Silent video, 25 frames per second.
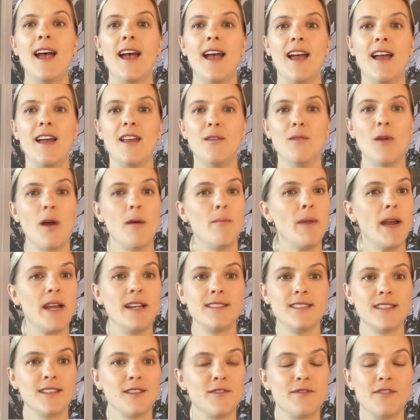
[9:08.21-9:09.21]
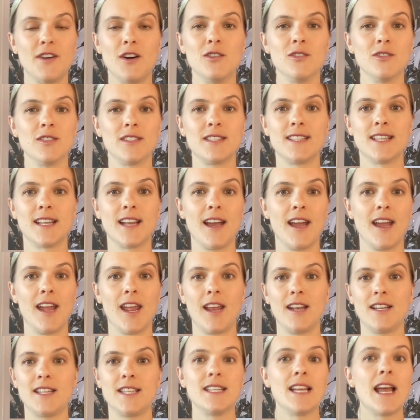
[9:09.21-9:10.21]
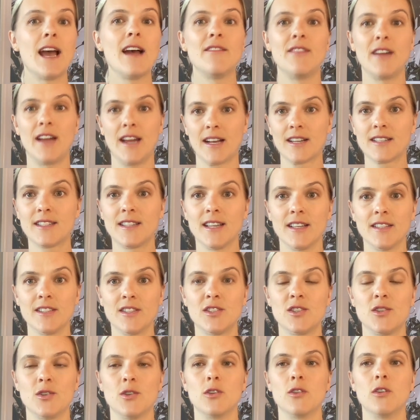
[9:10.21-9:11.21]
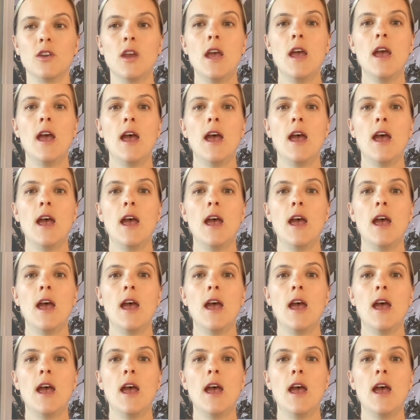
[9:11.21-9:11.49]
and amazing fonts that I didn't have access to